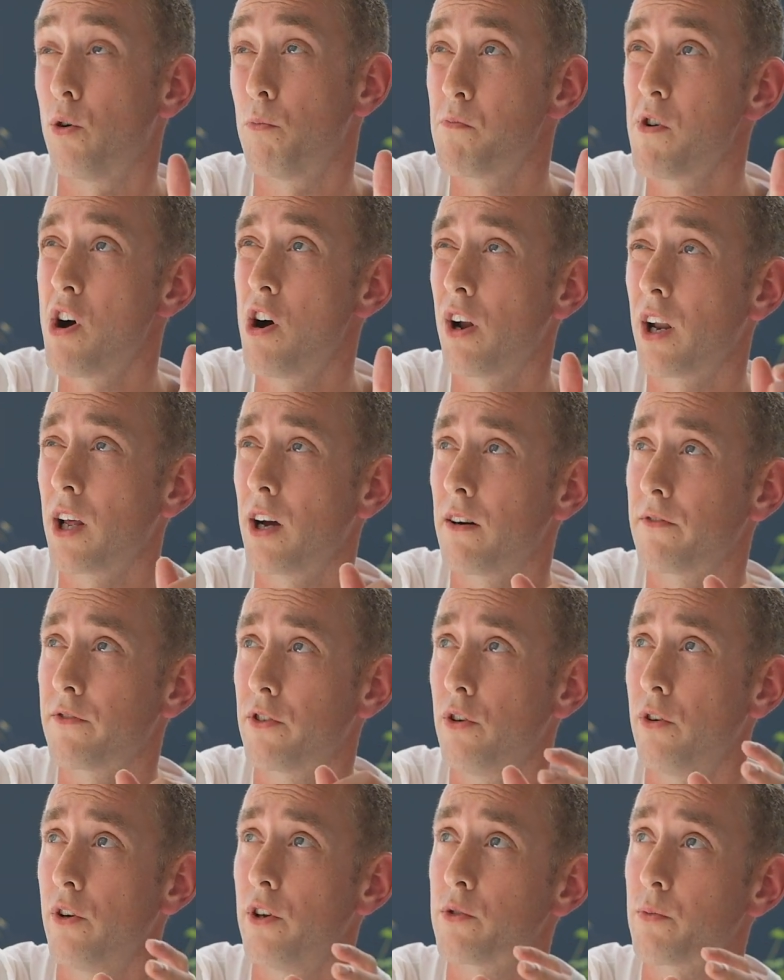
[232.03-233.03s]
or early
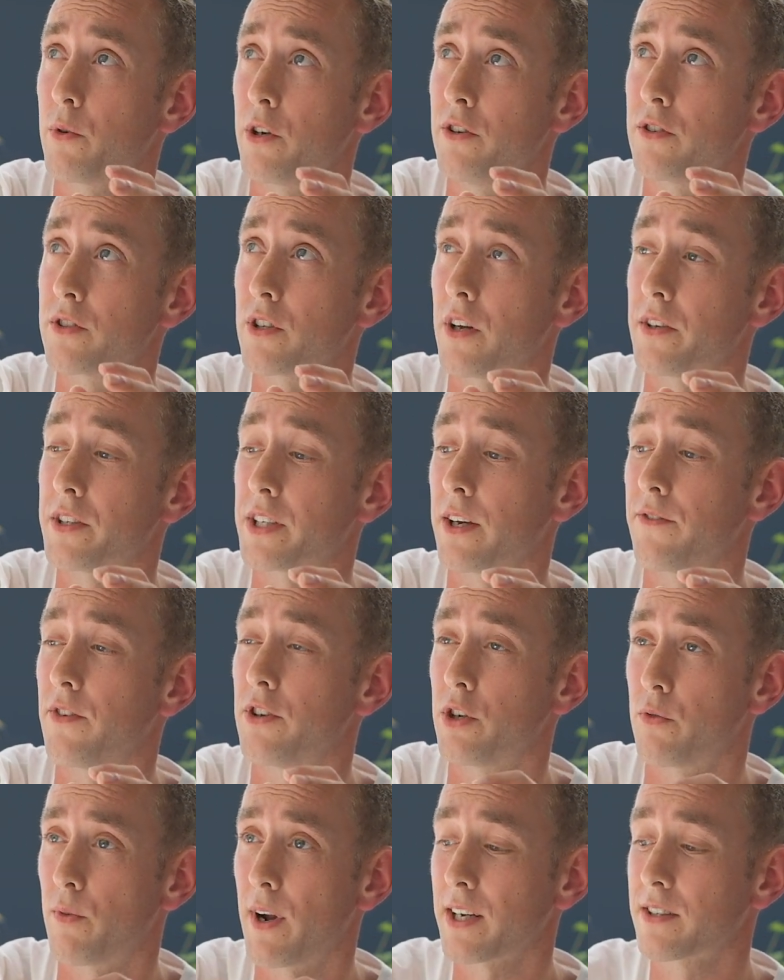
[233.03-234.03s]
afternoon, is when you start to get
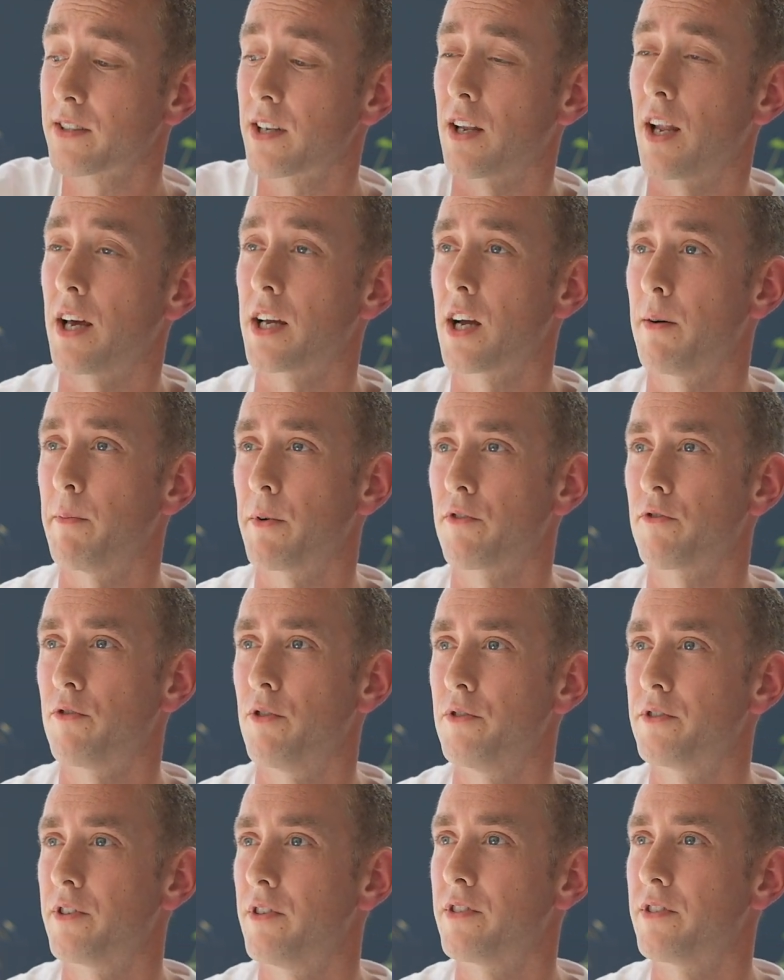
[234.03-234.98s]
the direct sunlight coming through.